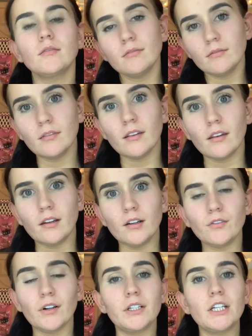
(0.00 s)
the
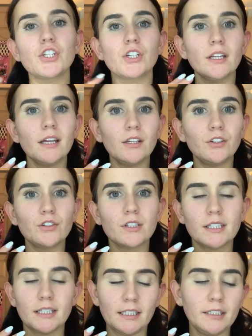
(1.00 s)
foundation and your
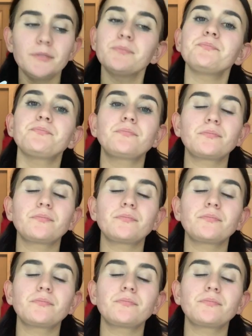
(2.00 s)
skin.